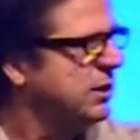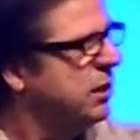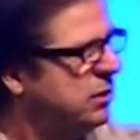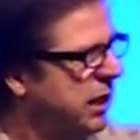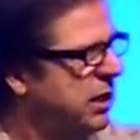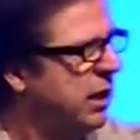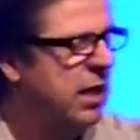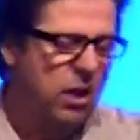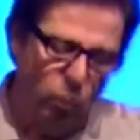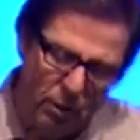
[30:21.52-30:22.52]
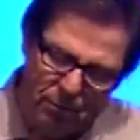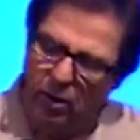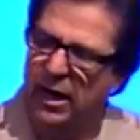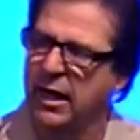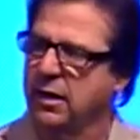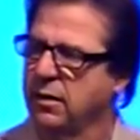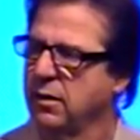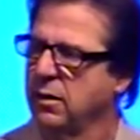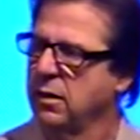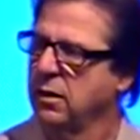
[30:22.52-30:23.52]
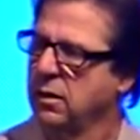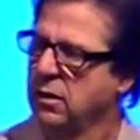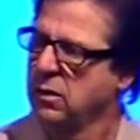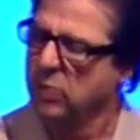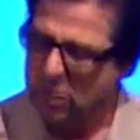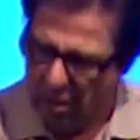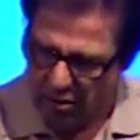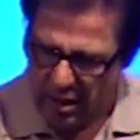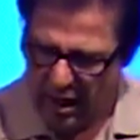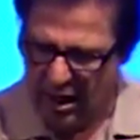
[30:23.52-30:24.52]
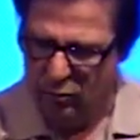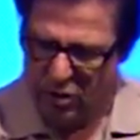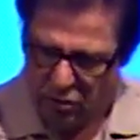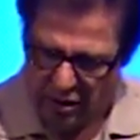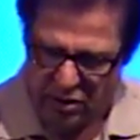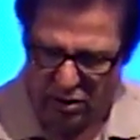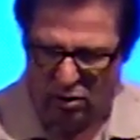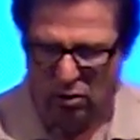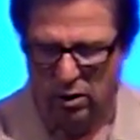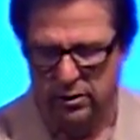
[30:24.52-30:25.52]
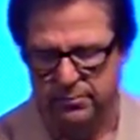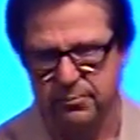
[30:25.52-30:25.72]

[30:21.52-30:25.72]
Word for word: they'll tell you, we prayed, we sought God, we trusted the Lord.